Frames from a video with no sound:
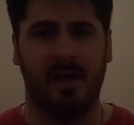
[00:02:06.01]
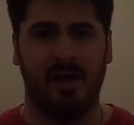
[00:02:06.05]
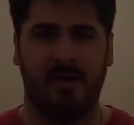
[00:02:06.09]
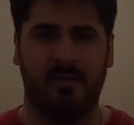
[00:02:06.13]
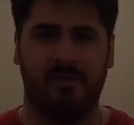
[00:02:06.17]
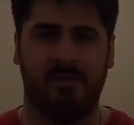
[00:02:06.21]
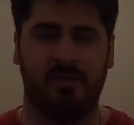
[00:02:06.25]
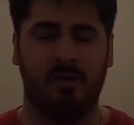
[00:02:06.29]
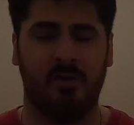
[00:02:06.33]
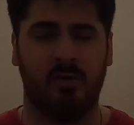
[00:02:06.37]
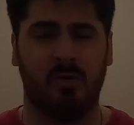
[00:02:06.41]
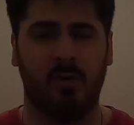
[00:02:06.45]

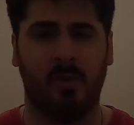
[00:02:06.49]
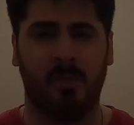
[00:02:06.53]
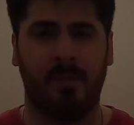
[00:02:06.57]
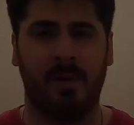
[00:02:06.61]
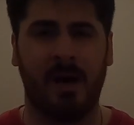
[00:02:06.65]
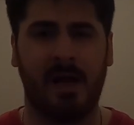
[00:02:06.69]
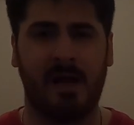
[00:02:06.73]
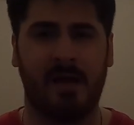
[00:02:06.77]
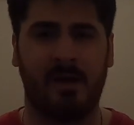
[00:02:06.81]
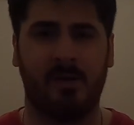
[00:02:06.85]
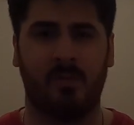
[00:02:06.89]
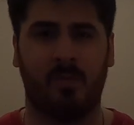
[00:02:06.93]
If you go
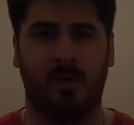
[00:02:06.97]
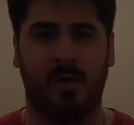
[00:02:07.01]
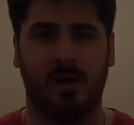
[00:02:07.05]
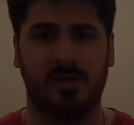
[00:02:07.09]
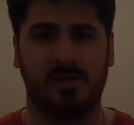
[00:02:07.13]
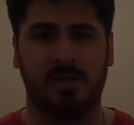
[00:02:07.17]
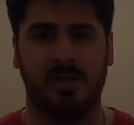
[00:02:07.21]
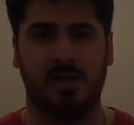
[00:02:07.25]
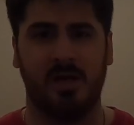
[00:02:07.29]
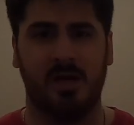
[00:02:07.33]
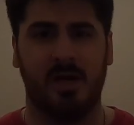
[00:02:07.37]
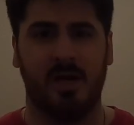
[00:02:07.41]
back and
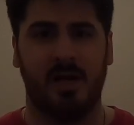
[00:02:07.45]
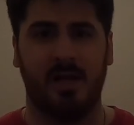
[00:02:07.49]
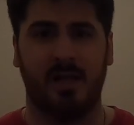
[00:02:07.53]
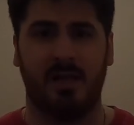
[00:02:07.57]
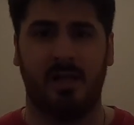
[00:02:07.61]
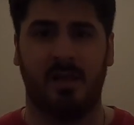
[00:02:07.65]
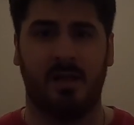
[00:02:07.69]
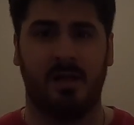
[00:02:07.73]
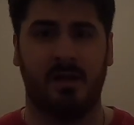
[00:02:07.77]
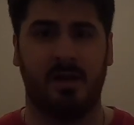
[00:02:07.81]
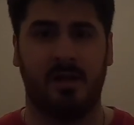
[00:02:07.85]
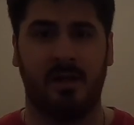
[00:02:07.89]
watch
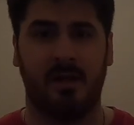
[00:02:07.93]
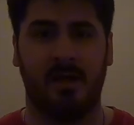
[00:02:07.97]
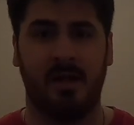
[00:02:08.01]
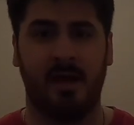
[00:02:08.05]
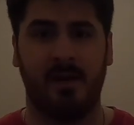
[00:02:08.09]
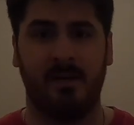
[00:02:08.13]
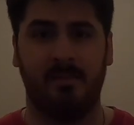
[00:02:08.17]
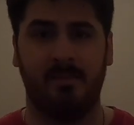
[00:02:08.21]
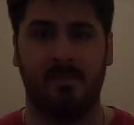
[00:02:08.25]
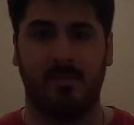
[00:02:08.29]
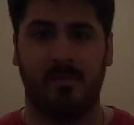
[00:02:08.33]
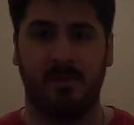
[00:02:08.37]
the
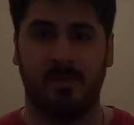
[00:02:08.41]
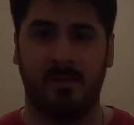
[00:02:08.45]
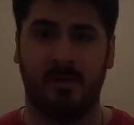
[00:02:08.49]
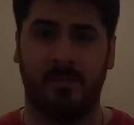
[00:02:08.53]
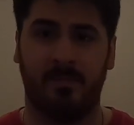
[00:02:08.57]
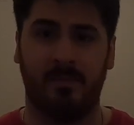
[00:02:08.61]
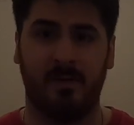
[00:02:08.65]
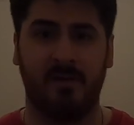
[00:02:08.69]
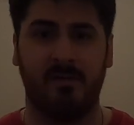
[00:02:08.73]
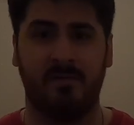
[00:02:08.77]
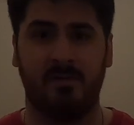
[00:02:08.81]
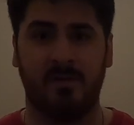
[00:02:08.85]
game, the
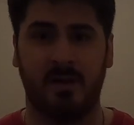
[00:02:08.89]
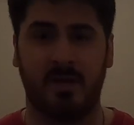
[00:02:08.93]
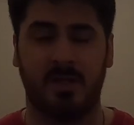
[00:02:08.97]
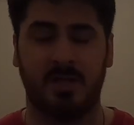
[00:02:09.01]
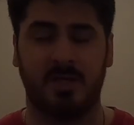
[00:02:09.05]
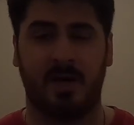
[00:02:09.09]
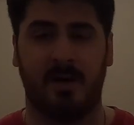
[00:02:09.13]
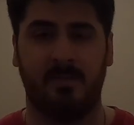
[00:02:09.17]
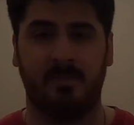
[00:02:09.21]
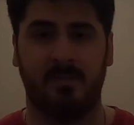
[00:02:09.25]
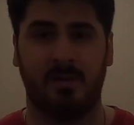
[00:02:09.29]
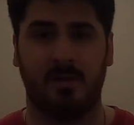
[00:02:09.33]
previous
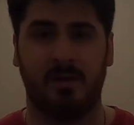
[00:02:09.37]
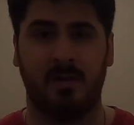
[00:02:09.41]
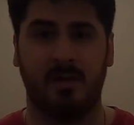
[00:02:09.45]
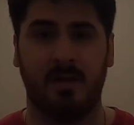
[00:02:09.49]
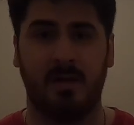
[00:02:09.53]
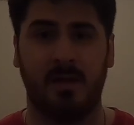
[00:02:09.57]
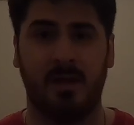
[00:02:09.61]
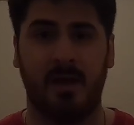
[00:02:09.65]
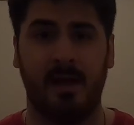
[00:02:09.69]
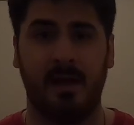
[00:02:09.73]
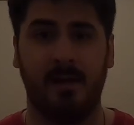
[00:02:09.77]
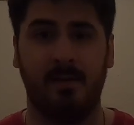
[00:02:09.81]
Champions
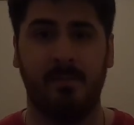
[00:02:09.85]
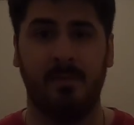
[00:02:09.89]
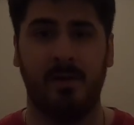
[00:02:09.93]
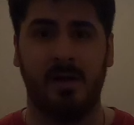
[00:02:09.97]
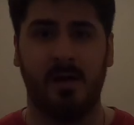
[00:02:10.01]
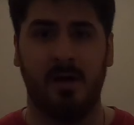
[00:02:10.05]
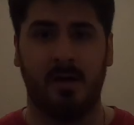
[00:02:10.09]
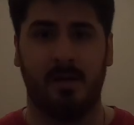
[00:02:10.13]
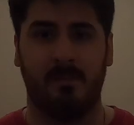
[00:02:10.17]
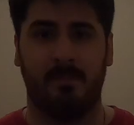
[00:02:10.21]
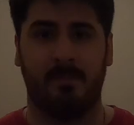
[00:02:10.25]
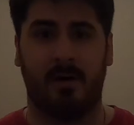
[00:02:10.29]
League game,
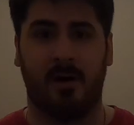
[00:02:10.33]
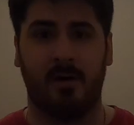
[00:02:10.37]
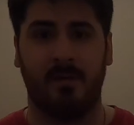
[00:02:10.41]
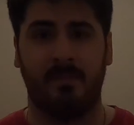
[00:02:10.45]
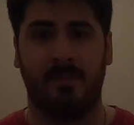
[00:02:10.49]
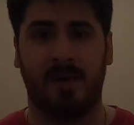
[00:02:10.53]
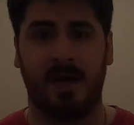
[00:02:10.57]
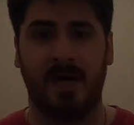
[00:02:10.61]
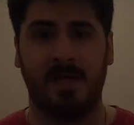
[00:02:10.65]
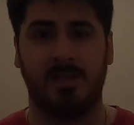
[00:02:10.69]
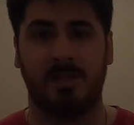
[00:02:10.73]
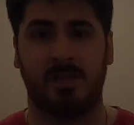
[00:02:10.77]

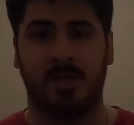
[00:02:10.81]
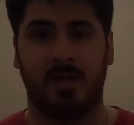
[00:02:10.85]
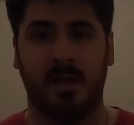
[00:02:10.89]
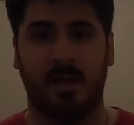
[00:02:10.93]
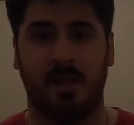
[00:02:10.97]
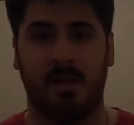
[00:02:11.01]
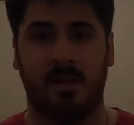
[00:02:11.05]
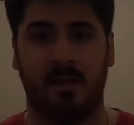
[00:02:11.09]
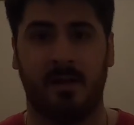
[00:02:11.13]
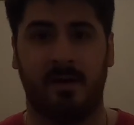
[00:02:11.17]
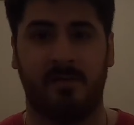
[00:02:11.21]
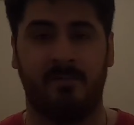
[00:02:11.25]
on match day
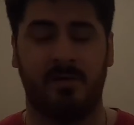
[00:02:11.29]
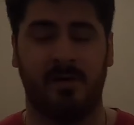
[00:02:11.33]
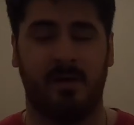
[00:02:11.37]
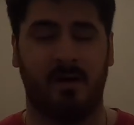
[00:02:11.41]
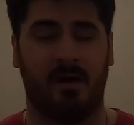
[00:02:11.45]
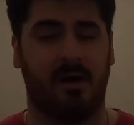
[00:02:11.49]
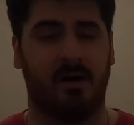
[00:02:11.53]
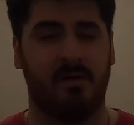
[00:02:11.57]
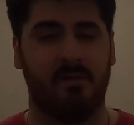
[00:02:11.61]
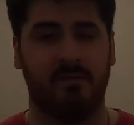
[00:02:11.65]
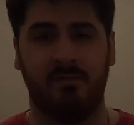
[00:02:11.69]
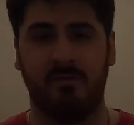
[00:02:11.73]
7.
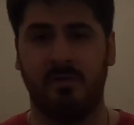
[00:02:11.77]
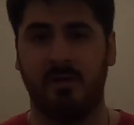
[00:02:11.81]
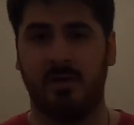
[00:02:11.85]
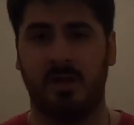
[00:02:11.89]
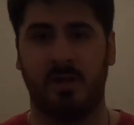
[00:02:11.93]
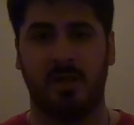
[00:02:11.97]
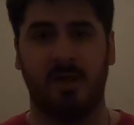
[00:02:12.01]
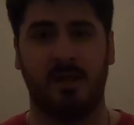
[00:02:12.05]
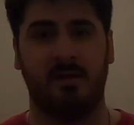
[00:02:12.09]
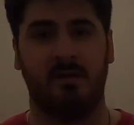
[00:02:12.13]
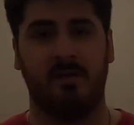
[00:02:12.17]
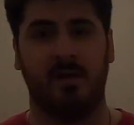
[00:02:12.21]

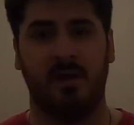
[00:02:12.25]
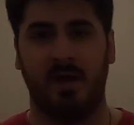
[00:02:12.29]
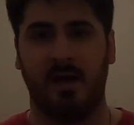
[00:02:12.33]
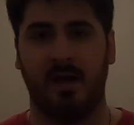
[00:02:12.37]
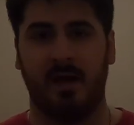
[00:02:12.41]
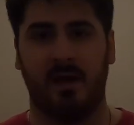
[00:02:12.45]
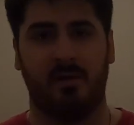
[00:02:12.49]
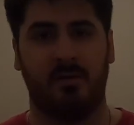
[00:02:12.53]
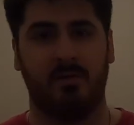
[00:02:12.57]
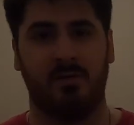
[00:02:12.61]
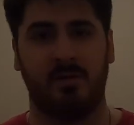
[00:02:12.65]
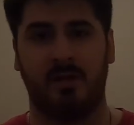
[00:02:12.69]
Obviously,
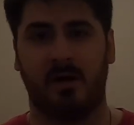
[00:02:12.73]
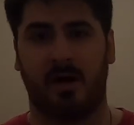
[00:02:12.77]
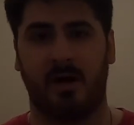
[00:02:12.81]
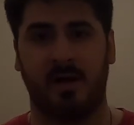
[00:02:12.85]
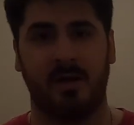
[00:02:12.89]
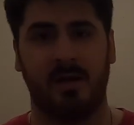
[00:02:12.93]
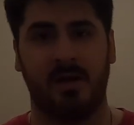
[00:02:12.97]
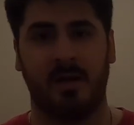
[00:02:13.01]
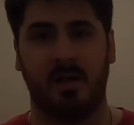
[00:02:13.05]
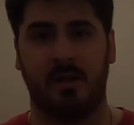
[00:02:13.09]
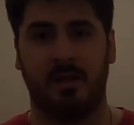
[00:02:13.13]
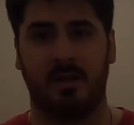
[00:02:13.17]
it was
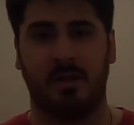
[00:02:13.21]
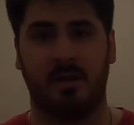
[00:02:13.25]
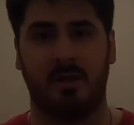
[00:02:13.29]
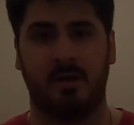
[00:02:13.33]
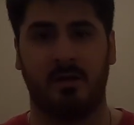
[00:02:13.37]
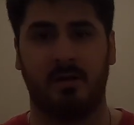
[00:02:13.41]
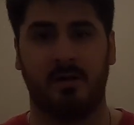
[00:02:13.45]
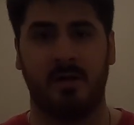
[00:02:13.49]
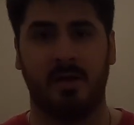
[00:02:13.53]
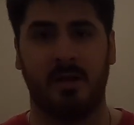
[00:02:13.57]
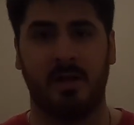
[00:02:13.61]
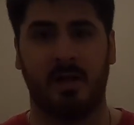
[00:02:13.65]

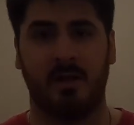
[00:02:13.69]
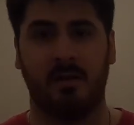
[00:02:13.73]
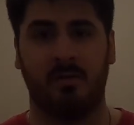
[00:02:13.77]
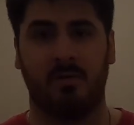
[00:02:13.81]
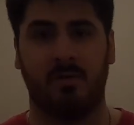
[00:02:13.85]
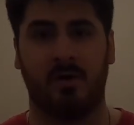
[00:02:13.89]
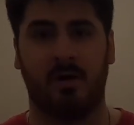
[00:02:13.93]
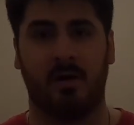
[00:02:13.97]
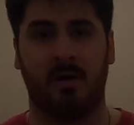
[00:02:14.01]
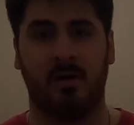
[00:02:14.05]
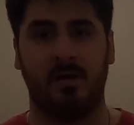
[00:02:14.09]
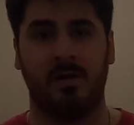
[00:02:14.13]
unnecessary yellow
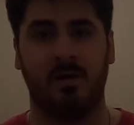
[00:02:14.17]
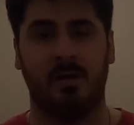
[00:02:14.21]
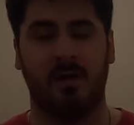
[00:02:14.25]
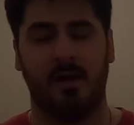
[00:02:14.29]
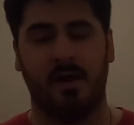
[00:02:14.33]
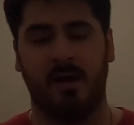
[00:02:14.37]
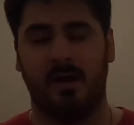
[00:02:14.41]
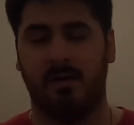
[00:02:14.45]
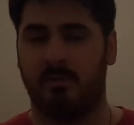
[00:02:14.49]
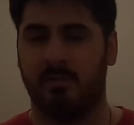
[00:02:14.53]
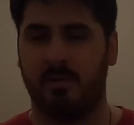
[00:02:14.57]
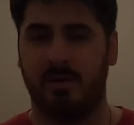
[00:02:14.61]
card,
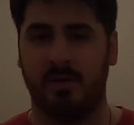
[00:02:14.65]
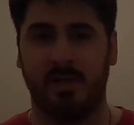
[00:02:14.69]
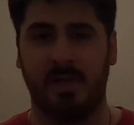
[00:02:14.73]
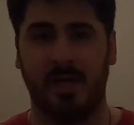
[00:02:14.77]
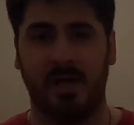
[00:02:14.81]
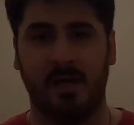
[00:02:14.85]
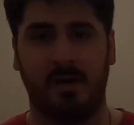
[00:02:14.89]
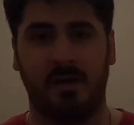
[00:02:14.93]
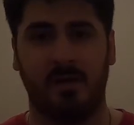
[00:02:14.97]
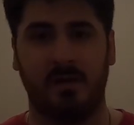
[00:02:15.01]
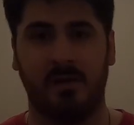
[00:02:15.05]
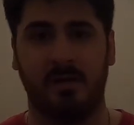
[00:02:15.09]

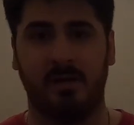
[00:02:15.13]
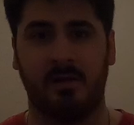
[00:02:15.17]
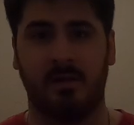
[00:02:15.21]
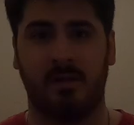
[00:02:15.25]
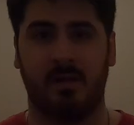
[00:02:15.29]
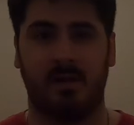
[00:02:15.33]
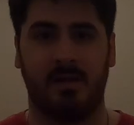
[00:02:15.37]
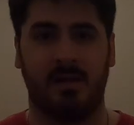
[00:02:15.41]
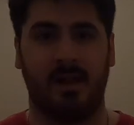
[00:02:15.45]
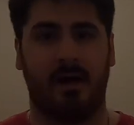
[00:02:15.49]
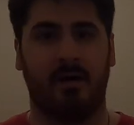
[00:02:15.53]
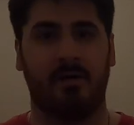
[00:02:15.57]

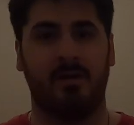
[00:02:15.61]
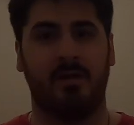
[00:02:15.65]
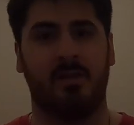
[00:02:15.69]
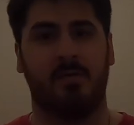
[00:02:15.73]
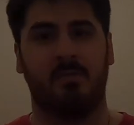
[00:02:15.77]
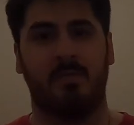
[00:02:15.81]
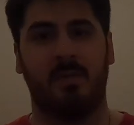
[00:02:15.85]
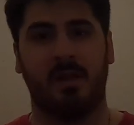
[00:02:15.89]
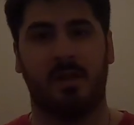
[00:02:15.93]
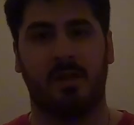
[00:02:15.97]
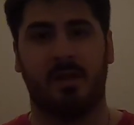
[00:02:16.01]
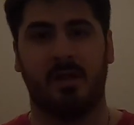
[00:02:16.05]
ridiculous. Now he's
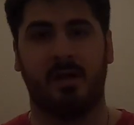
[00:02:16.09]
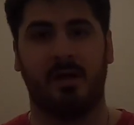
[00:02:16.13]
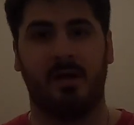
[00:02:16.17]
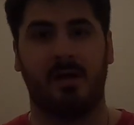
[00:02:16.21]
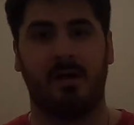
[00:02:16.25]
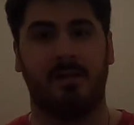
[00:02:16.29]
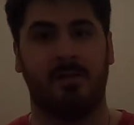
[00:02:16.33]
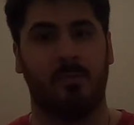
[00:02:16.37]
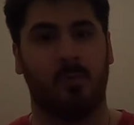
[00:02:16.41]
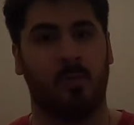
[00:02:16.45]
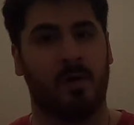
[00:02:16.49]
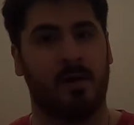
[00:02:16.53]
missing
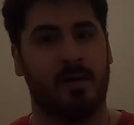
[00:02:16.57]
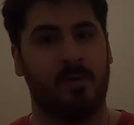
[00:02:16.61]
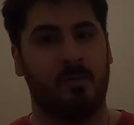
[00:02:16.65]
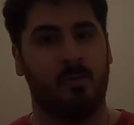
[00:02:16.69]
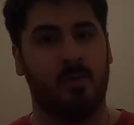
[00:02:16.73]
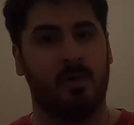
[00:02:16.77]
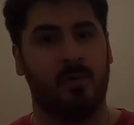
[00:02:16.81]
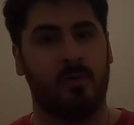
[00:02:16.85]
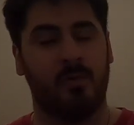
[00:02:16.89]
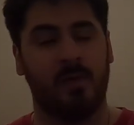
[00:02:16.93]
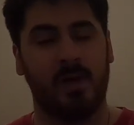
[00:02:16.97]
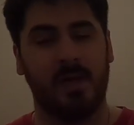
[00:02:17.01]
it when
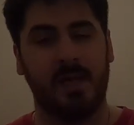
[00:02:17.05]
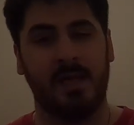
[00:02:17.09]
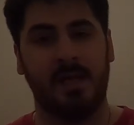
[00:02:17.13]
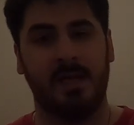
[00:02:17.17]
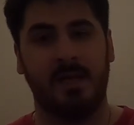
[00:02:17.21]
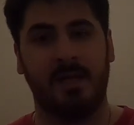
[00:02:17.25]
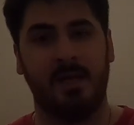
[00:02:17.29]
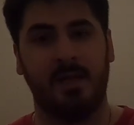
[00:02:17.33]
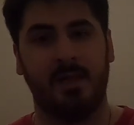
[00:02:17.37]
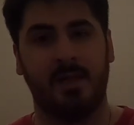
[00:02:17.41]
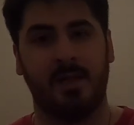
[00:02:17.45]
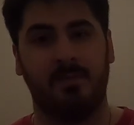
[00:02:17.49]
we really
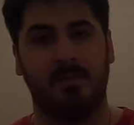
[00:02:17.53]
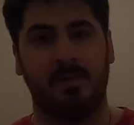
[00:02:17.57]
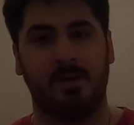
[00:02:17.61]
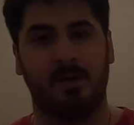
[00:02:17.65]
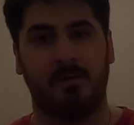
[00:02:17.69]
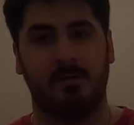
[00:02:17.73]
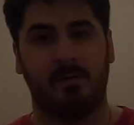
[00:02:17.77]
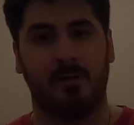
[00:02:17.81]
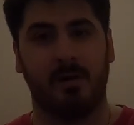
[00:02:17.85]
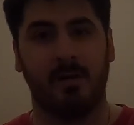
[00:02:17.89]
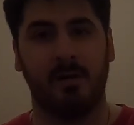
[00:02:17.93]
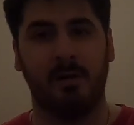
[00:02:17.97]
need him
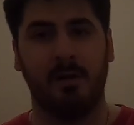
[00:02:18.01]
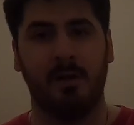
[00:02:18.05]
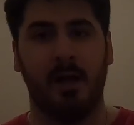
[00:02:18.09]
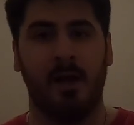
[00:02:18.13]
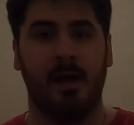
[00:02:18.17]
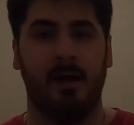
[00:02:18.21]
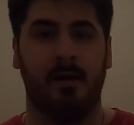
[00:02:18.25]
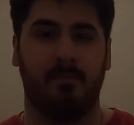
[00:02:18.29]
as well.